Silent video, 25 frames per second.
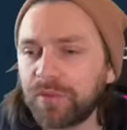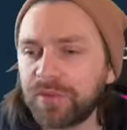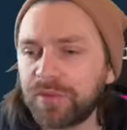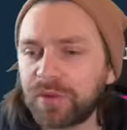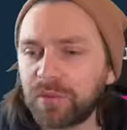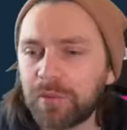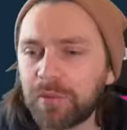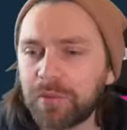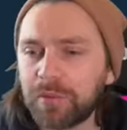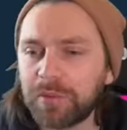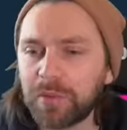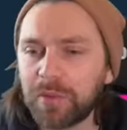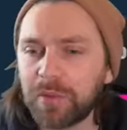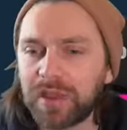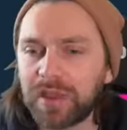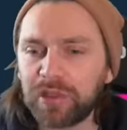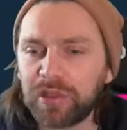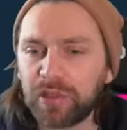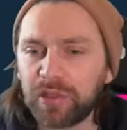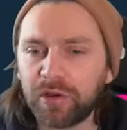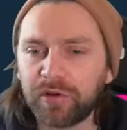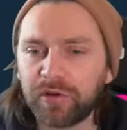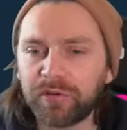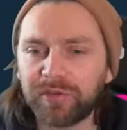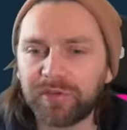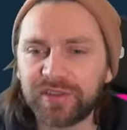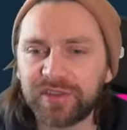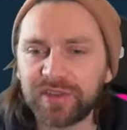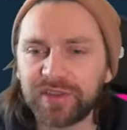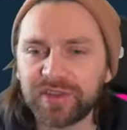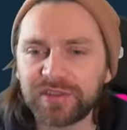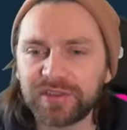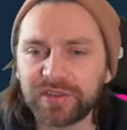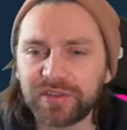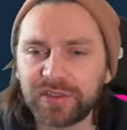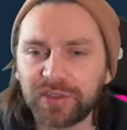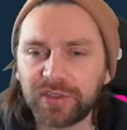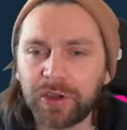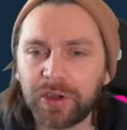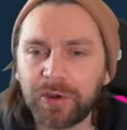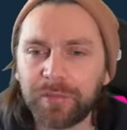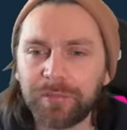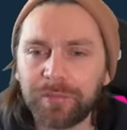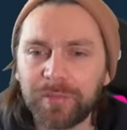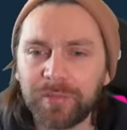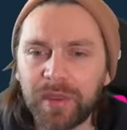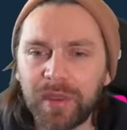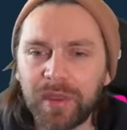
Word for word: think we'll be waiting long for this to come.